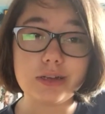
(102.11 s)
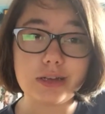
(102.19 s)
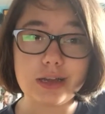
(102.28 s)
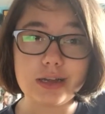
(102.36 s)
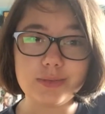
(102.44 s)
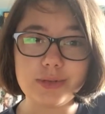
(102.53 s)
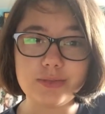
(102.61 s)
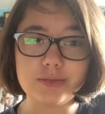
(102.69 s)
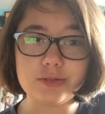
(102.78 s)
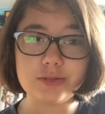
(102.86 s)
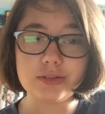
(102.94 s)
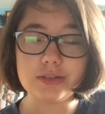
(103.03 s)
guide
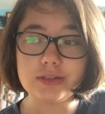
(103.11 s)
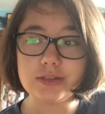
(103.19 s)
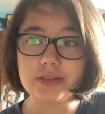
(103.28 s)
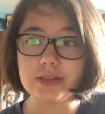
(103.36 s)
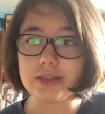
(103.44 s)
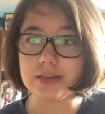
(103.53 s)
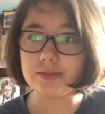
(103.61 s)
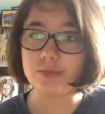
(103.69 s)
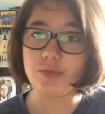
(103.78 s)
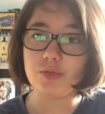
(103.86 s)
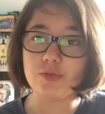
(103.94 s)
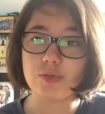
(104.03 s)
people and
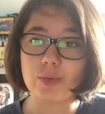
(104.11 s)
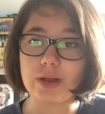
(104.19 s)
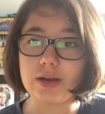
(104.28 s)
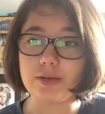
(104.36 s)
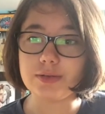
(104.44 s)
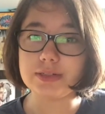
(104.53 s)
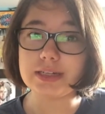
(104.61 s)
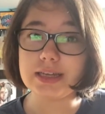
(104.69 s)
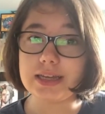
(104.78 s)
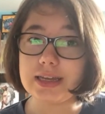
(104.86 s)
move around